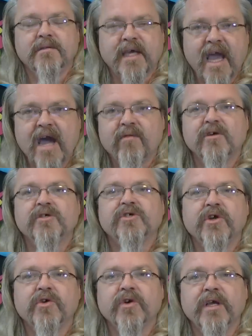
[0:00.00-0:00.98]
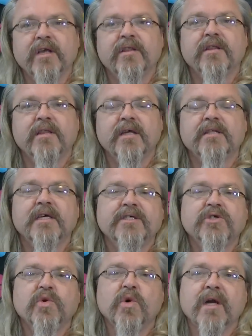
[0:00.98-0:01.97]
caverns underneath that they
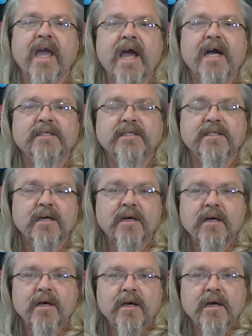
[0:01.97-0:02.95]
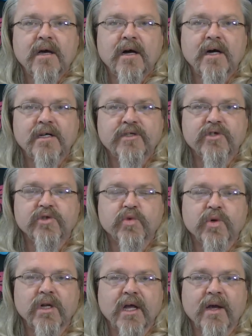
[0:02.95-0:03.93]
store gas, uh, to
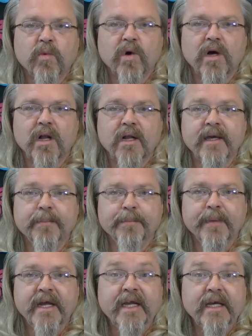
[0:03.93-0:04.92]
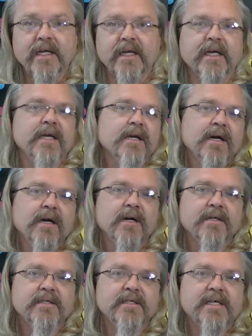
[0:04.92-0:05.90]
drill a well immediately
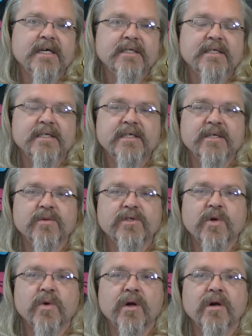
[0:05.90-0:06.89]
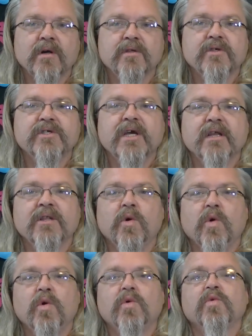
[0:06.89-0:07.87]
uh, to test and see what's going on. They're saying the
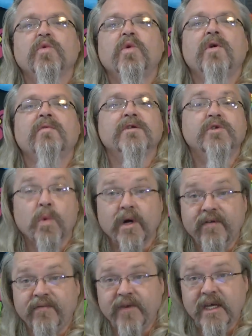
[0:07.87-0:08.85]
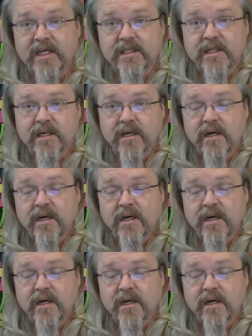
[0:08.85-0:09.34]
hole grew over 20 feet